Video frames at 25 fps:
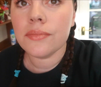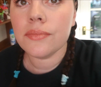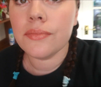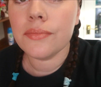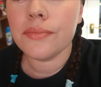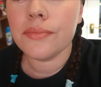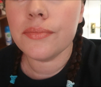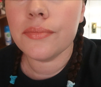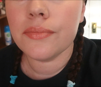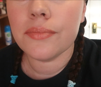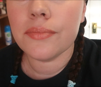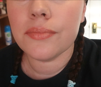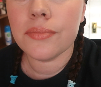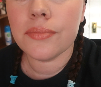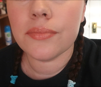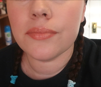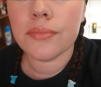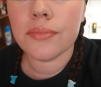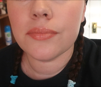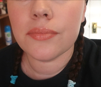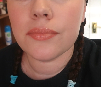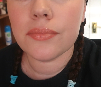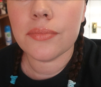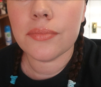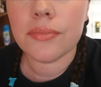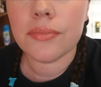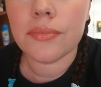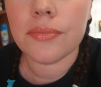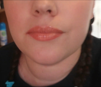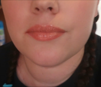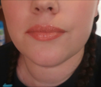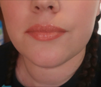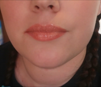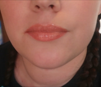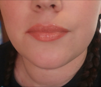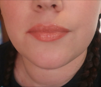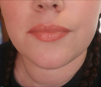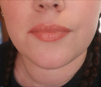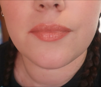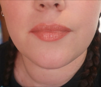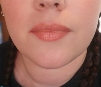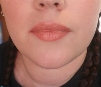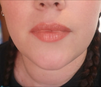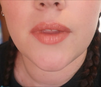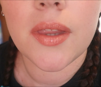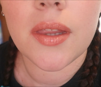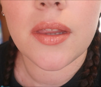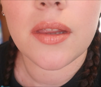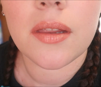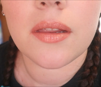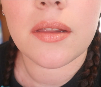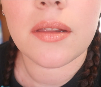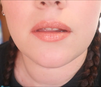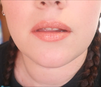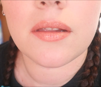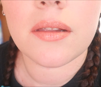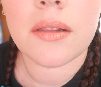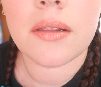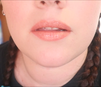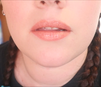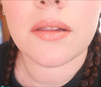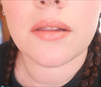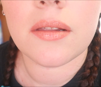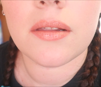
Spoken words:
Nothing is said.